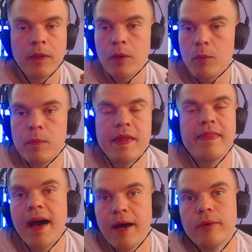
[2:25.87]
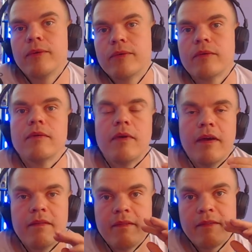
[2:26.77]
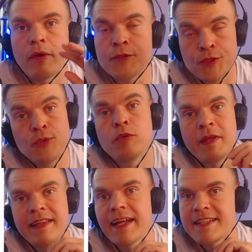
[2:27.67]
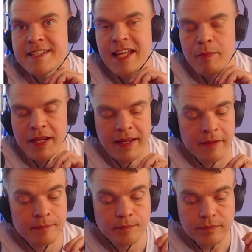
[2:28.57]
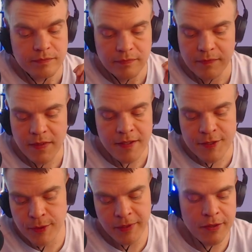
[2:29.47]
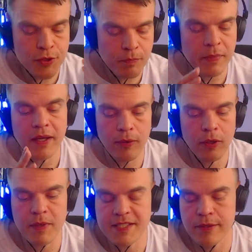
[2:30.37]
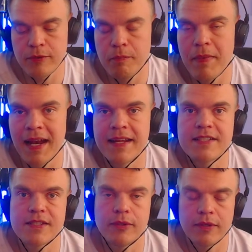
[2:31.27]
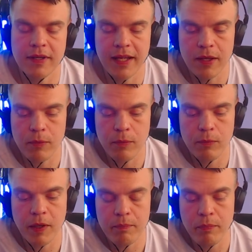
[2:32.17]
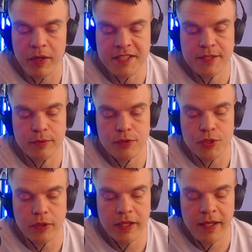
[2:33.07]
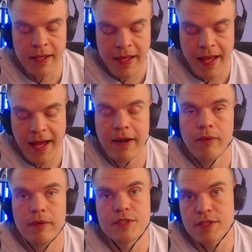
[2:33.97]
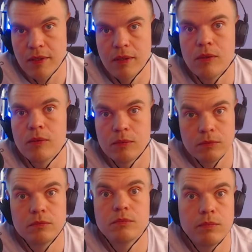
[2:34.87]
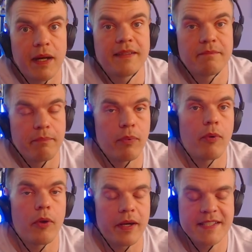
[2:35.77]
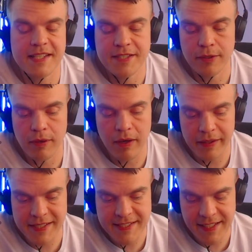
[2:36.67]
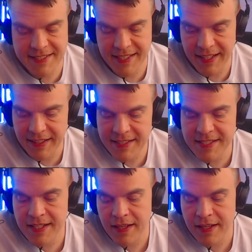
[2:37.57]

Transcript: without consuming that stamina. So there should be always a good balance on like what brings you joy and also what progresses your artistic skills.